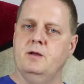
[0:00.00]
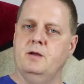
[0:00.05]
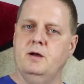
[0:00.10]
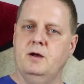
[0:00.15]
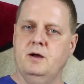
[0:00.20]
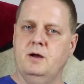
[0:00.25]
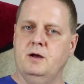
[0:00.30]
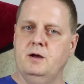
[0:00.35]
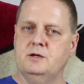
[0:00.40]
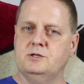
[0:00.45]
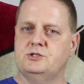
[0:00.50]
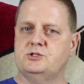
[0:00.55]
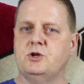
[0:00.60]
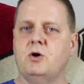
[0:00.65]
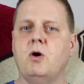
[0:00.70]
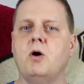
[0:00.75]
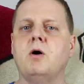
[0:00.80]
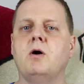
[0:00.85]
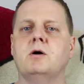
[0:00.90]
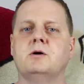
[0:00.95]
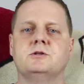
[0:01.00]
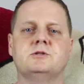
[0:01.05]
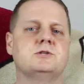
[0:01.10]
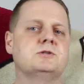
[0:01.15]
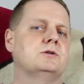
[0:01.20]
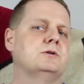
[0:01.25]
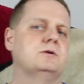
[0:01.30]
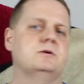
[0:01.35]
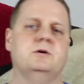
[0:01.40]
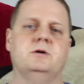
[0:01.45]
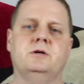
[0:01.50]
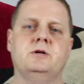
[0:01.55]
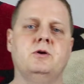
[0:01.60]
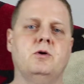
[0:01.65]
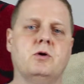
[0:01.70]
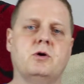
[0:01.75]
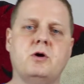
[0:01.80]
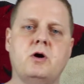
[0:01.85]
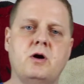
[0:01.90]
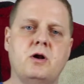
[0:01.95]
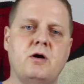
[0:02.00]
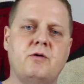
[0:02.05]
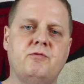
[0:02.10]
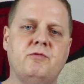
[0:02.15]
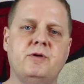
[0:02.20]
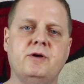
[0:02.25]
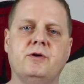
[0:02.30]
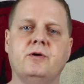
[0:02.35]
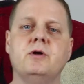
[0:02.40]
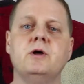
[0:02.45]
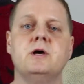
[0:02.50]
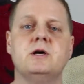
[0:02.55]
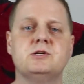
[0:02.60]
saws, a cutoff wheel,